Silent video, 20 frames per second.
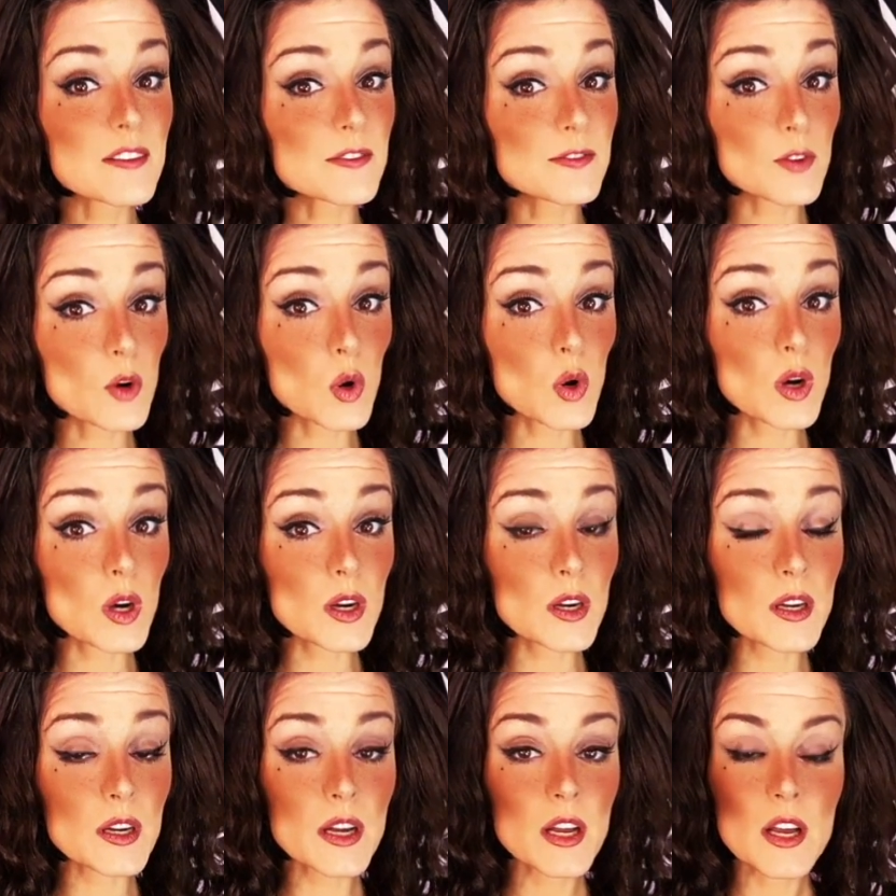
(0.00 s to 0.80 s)

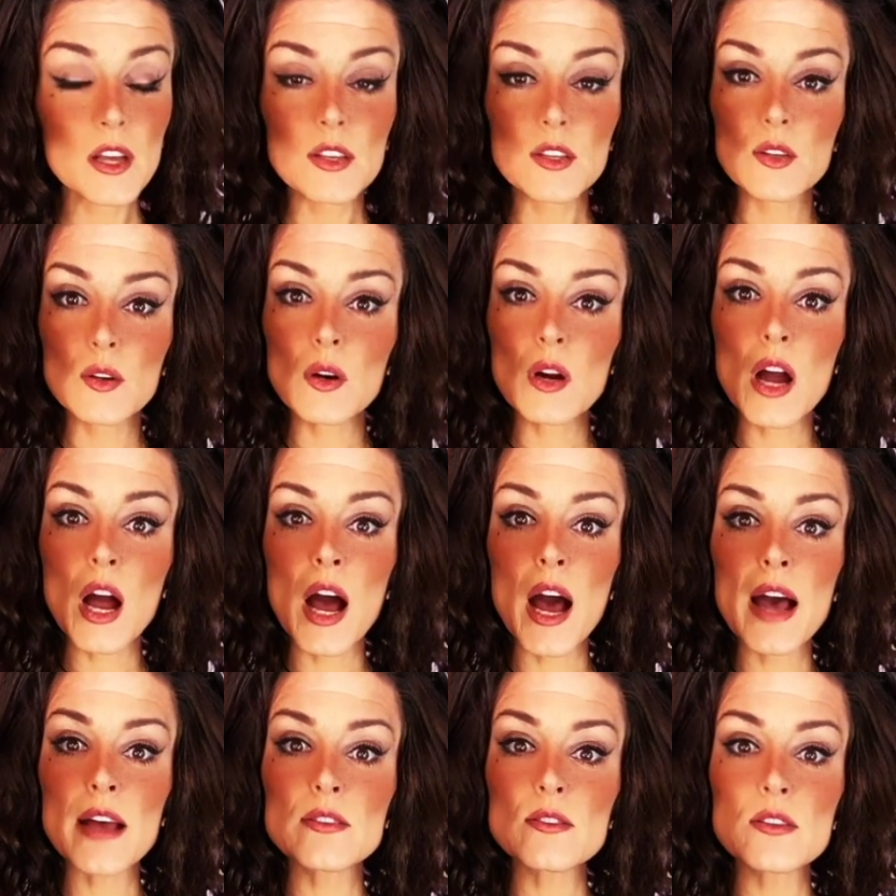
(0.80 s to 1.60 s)
4, your
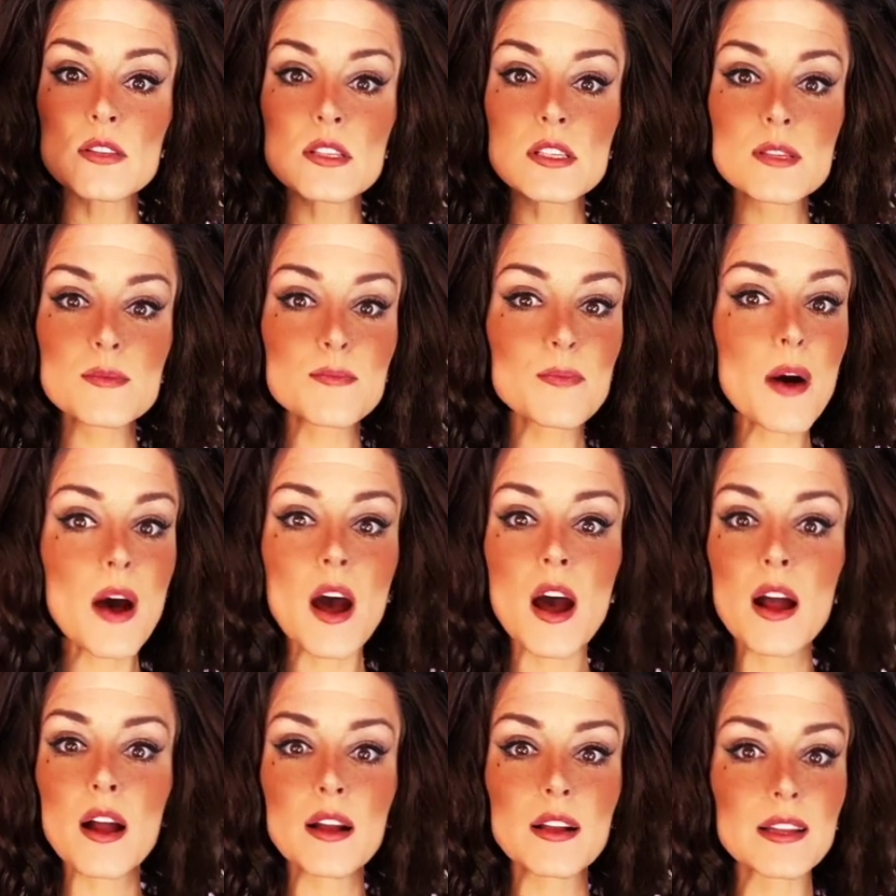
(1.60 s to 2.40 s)
eyes are
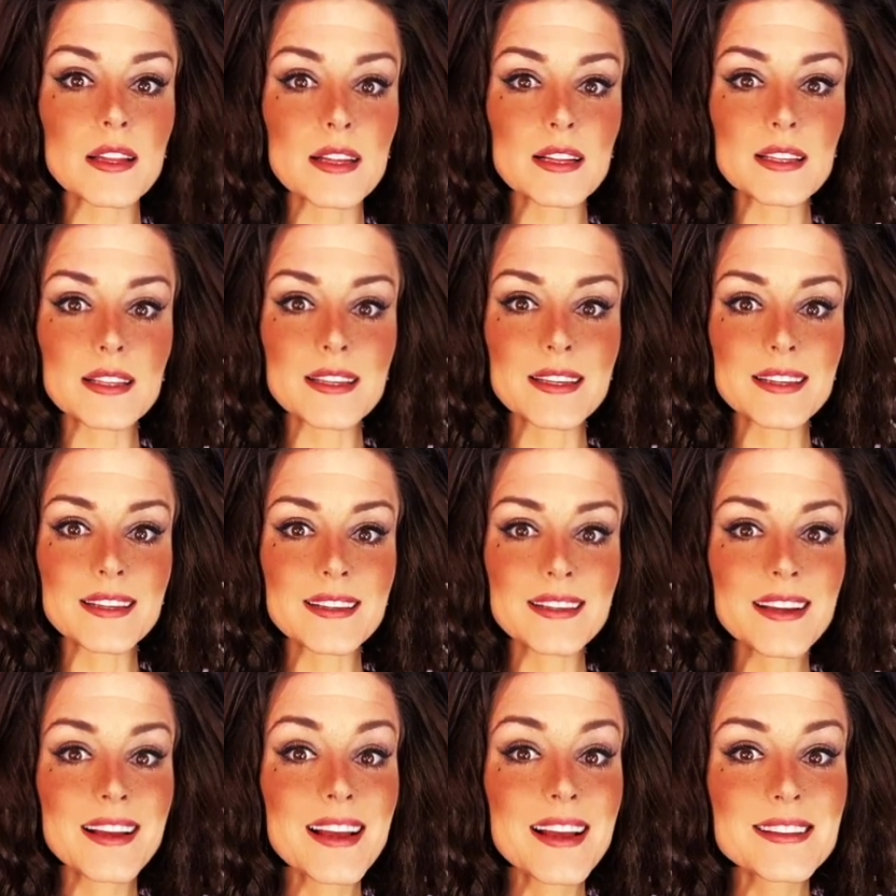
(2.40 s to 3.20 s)
sparkling
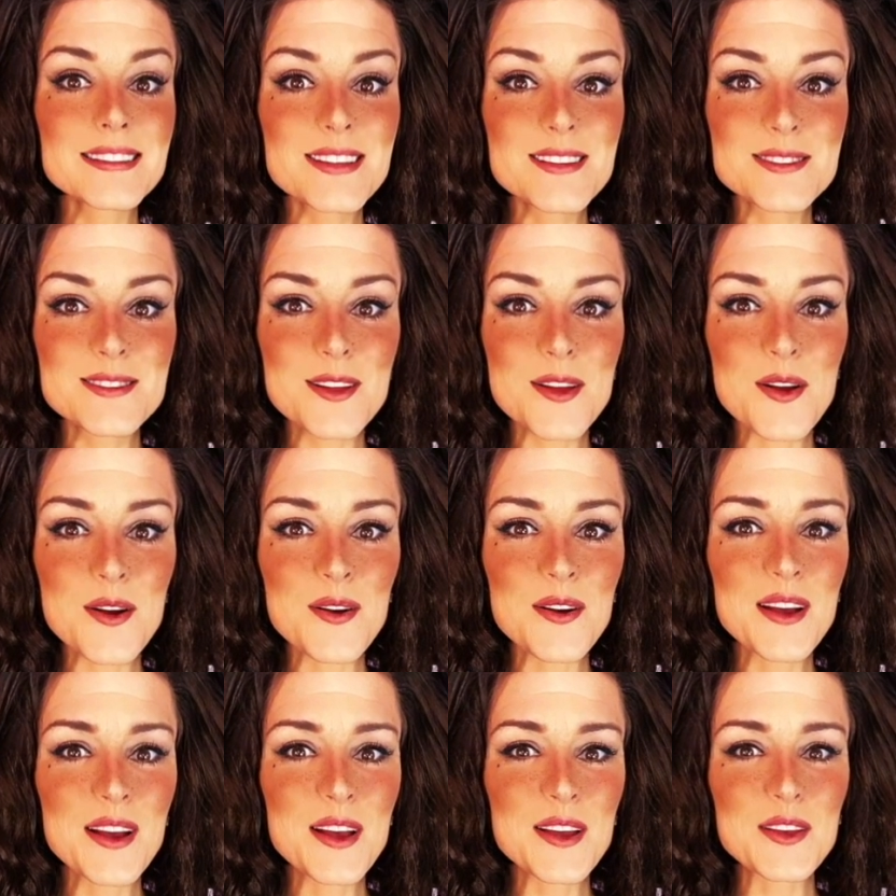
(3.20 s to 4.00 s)
clear. It's as
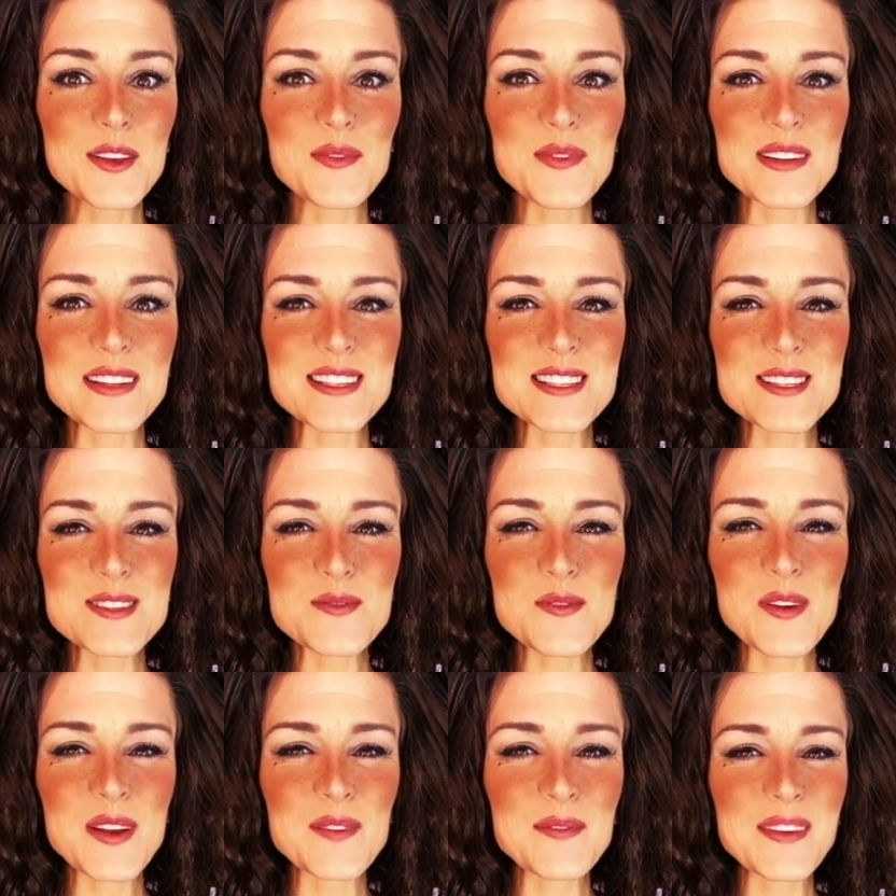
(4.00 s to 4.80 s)
though you've been
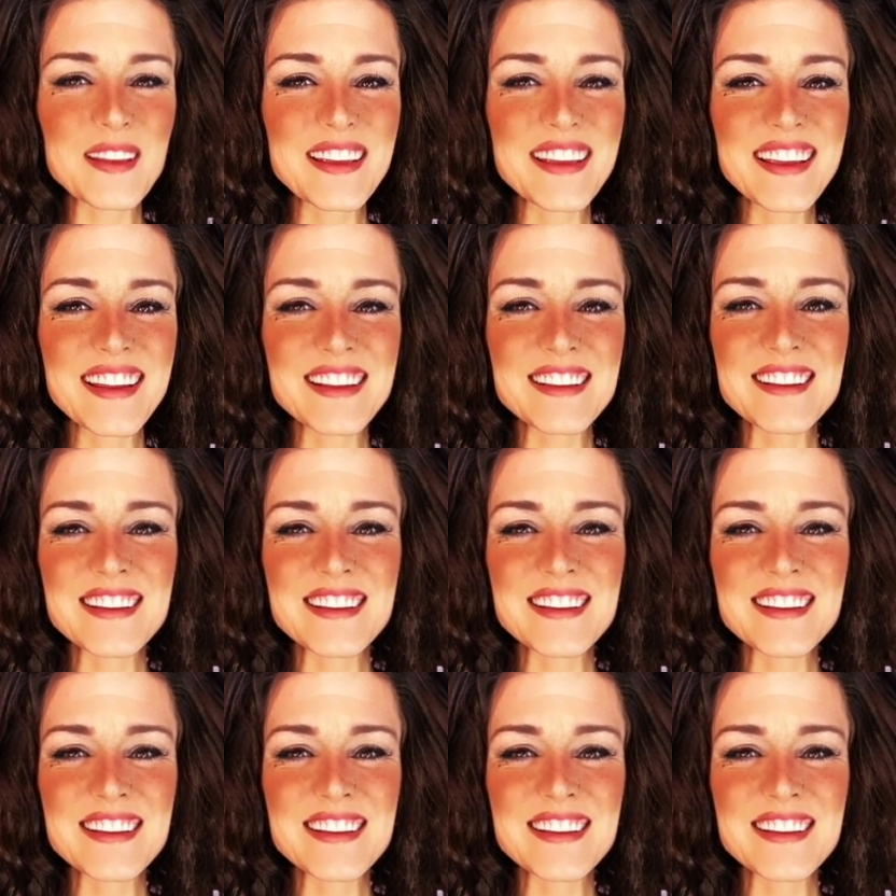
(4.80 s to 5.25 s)
swimming in a